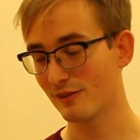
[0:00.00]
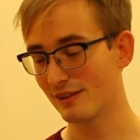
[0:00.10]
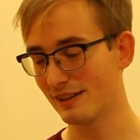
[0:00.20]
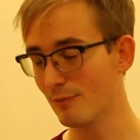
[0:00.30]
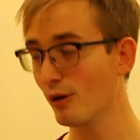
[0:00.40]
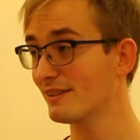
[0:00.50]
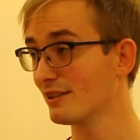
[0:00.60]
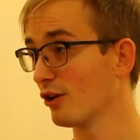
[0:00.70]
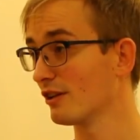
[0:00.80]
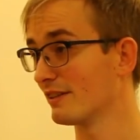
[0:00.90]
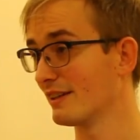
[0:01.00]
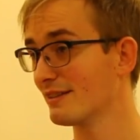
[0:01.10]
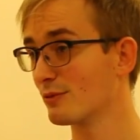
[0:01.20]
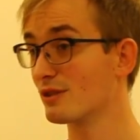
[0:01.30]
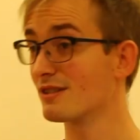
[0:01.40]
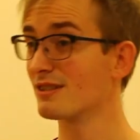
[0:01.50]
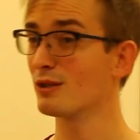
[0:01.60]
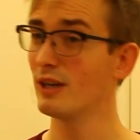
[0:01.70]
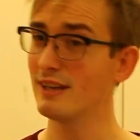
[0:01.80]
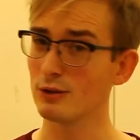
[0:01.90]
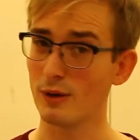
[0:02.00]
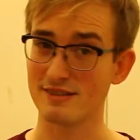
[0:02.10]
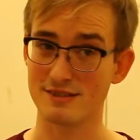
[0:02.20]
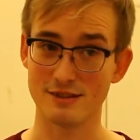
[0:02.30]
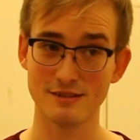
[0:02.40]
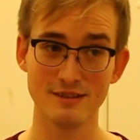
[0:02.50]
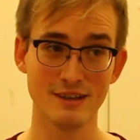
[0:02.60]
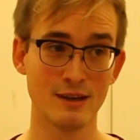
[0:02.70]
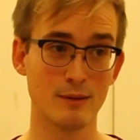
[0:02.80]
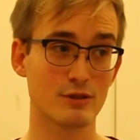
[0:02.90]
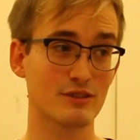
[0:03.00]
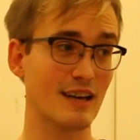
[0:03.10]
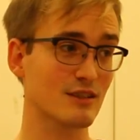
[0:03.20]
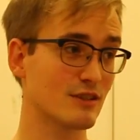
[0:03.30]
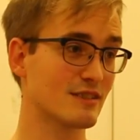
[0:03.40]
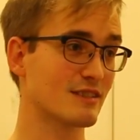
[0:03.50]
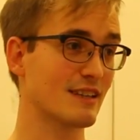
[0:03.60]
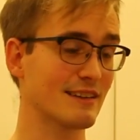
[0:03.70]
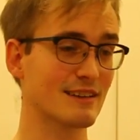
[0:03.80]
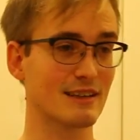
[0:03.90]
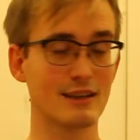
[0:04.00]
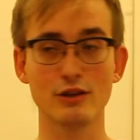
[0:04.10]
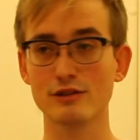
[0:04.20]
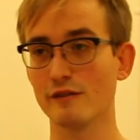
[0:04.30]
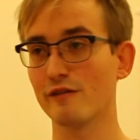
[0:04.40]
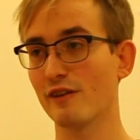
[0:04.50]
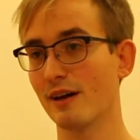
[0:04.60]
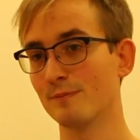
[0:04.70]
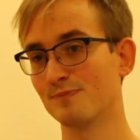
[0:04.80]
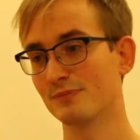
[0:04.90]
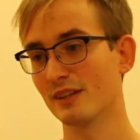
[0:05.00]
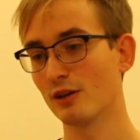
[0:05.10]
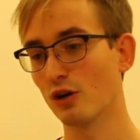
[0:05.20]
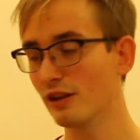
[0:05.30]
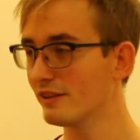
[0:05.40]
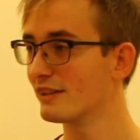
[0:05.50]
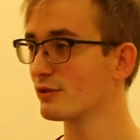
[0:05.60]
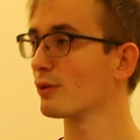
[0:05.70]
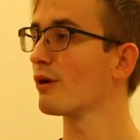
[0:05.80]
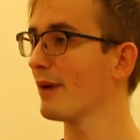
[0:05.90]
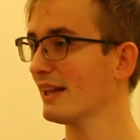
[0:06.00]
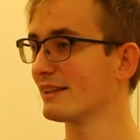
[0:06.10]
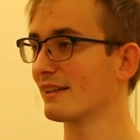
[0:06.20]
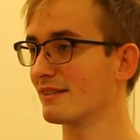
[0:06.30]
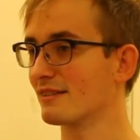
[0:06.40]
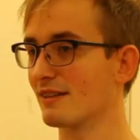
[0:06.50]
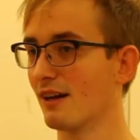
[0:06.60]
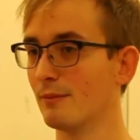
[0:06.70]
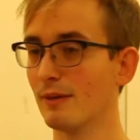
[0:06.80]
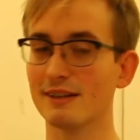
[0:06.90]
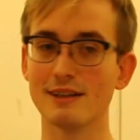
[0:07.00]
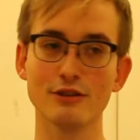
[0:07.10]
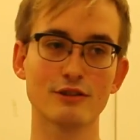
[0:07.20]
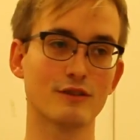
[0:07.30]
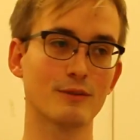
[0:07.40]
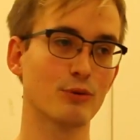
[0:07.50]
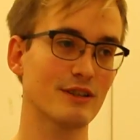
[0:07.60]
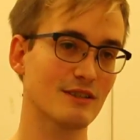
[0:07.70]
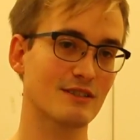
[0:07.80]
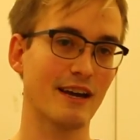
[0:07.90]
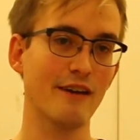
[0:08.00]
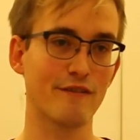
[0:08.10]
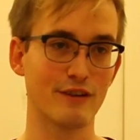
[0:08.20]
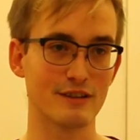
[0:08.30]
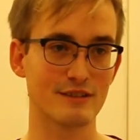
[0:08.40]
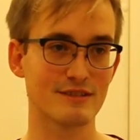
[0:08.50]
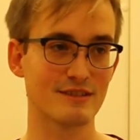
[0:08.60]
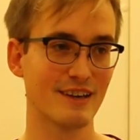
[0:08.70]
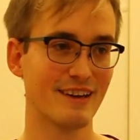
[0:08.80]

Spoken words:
liberate the colonies, which is a key question, because actually, incidentally, a lot of colonies were rebelling at this time, and a lot of the British efforts